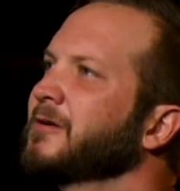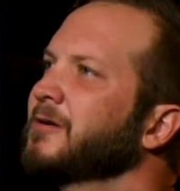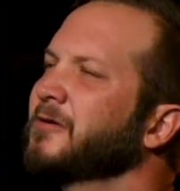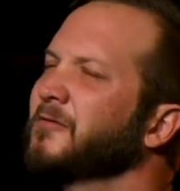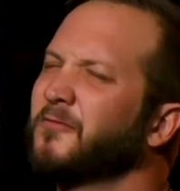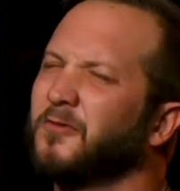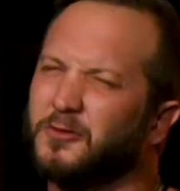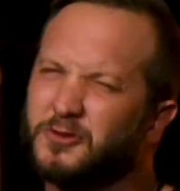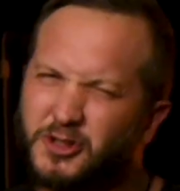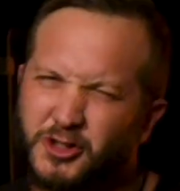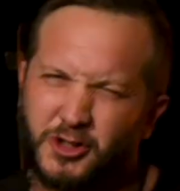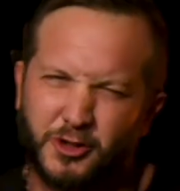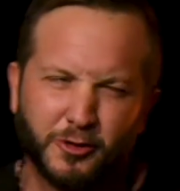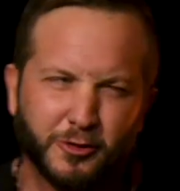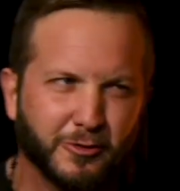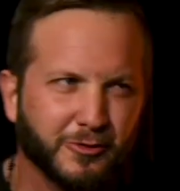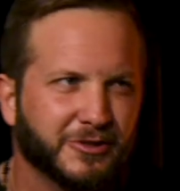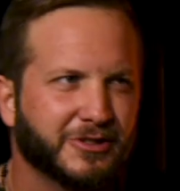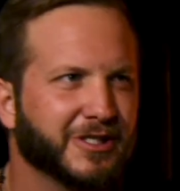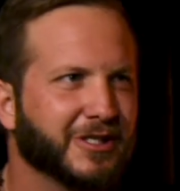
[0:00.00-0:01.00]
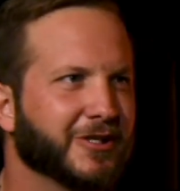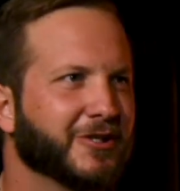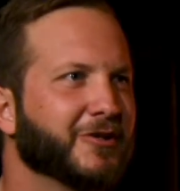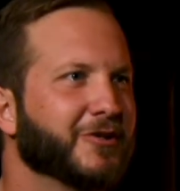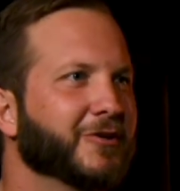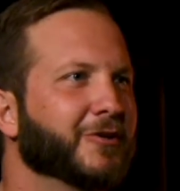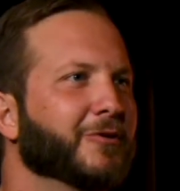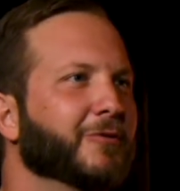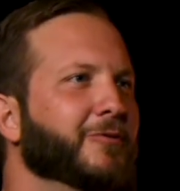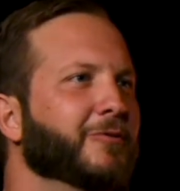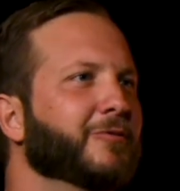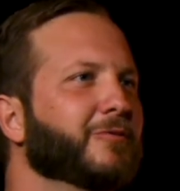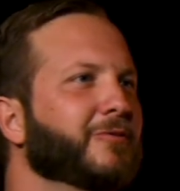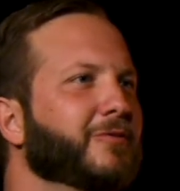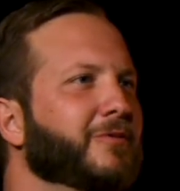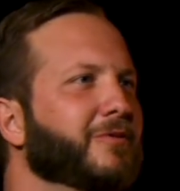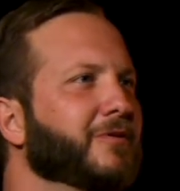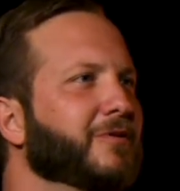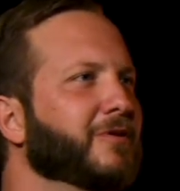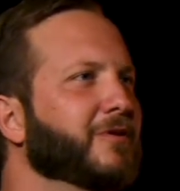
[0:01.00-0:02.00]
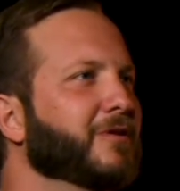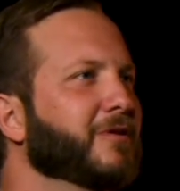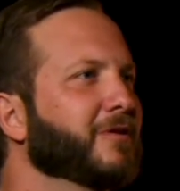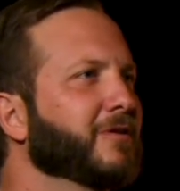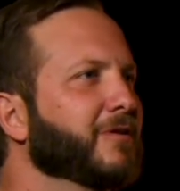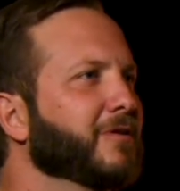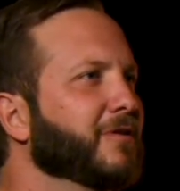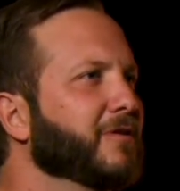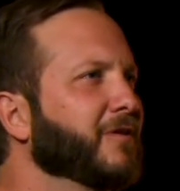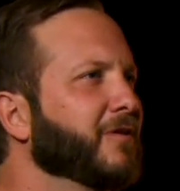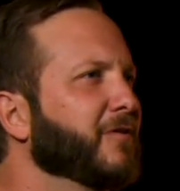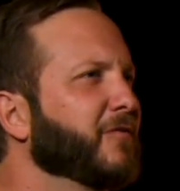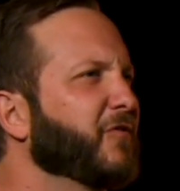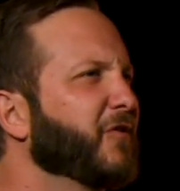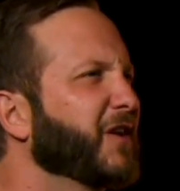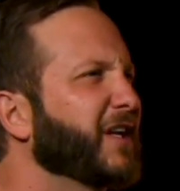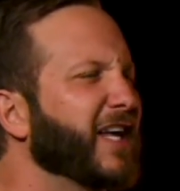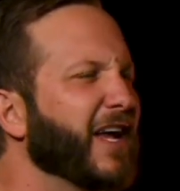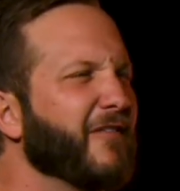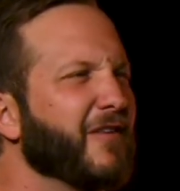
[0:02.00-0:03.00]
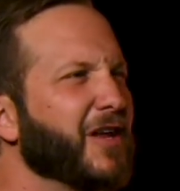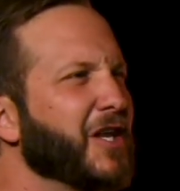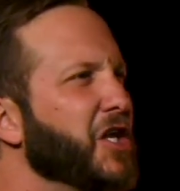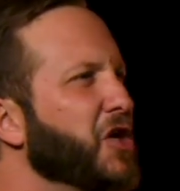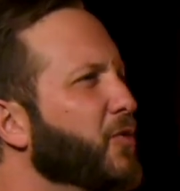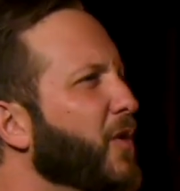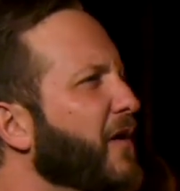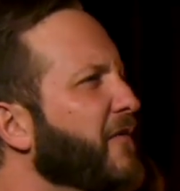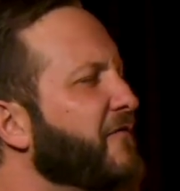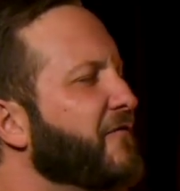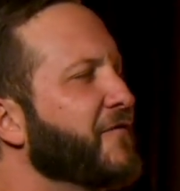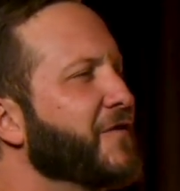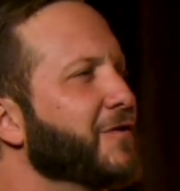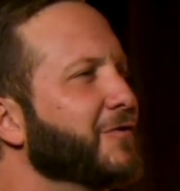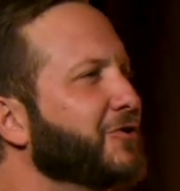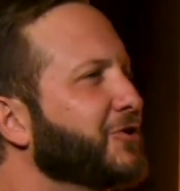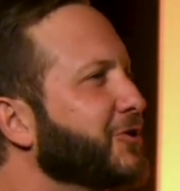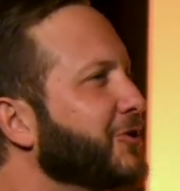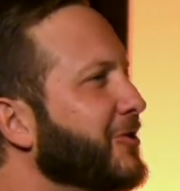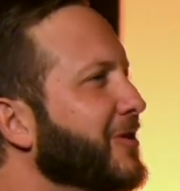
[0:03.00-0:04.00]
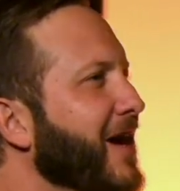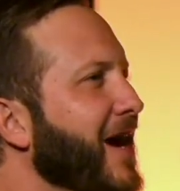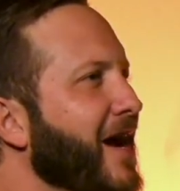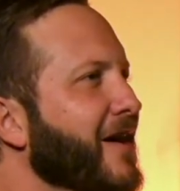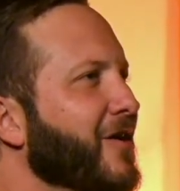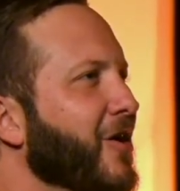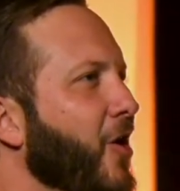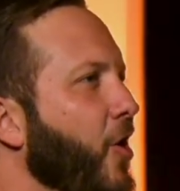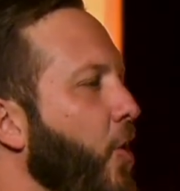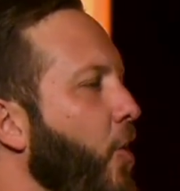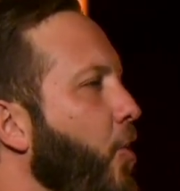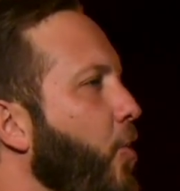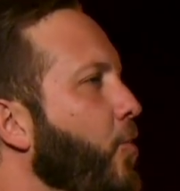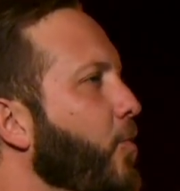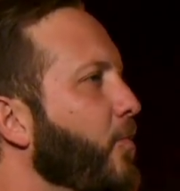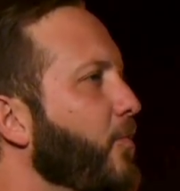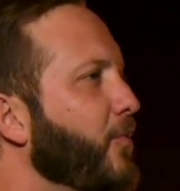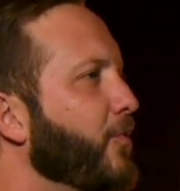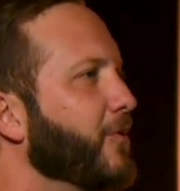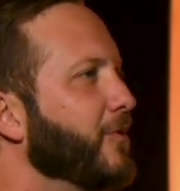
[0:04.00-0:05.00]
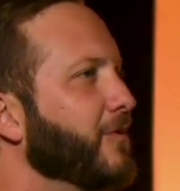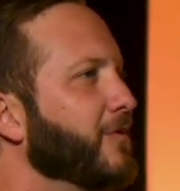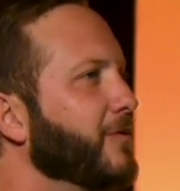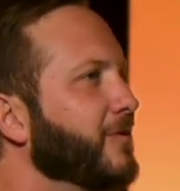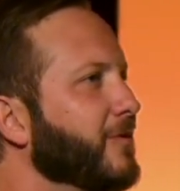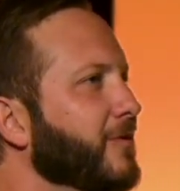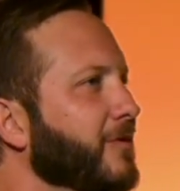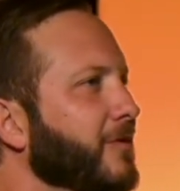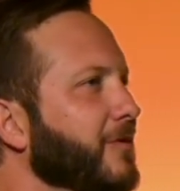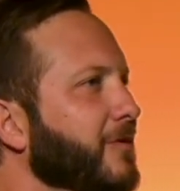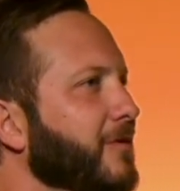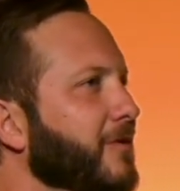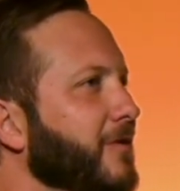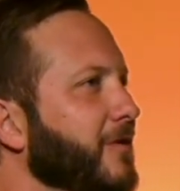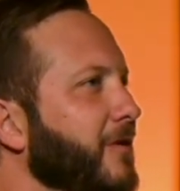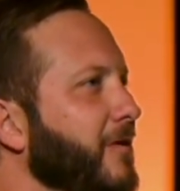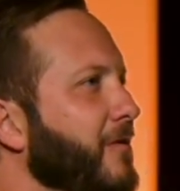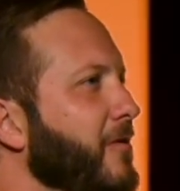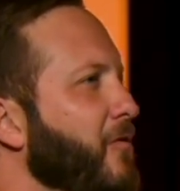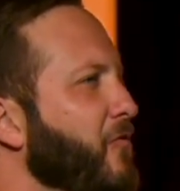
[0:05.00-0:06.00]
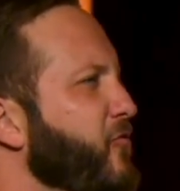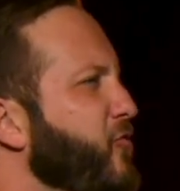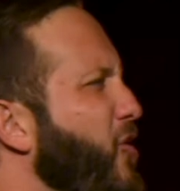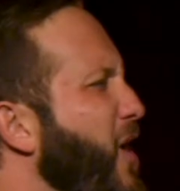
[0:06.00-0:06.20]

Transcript: for choosing you, for giving you a future and a hope, for